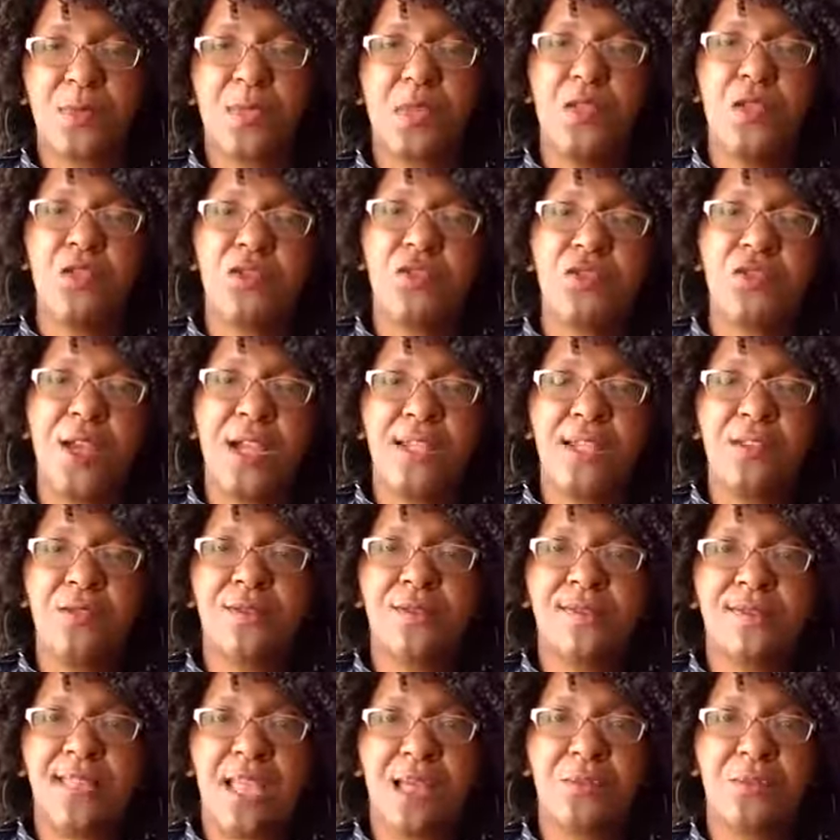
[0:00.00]
You're trying to
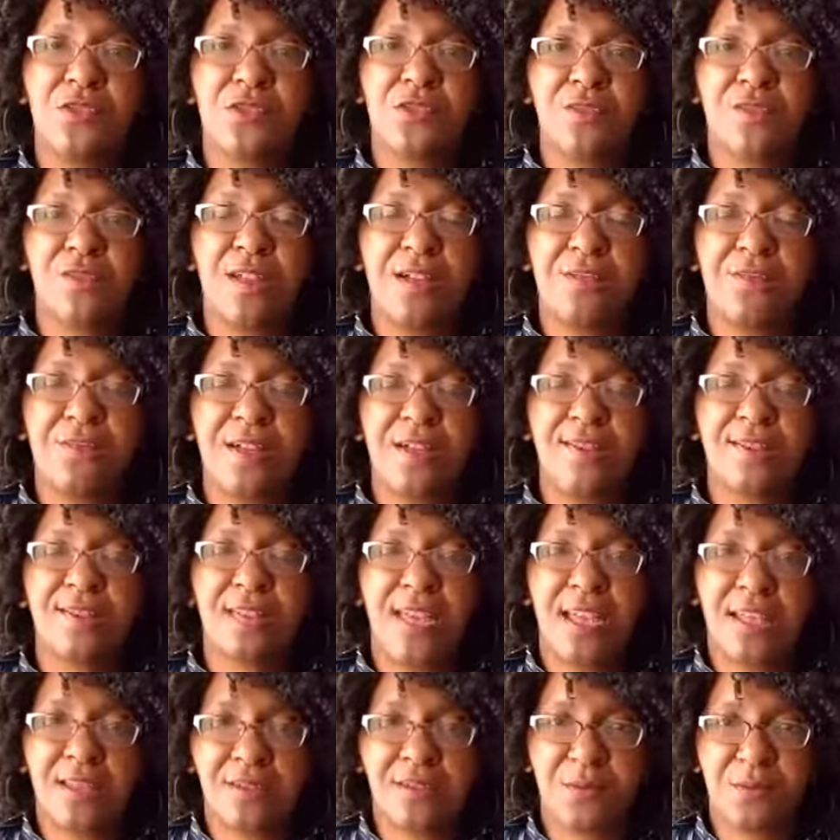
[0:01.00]
establish yourself as an
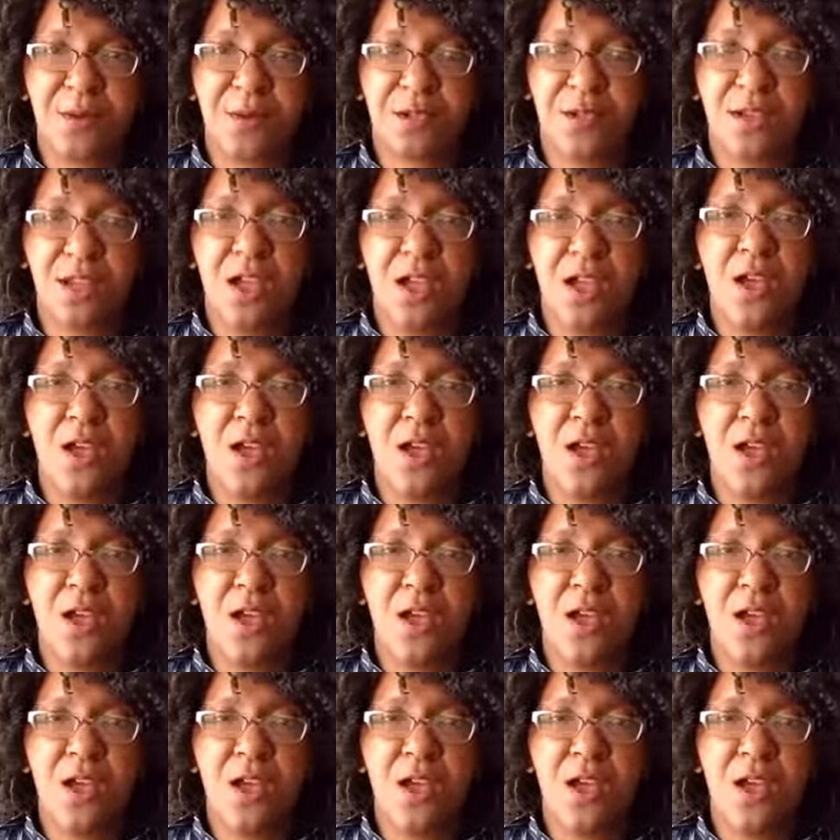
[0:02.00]
expert.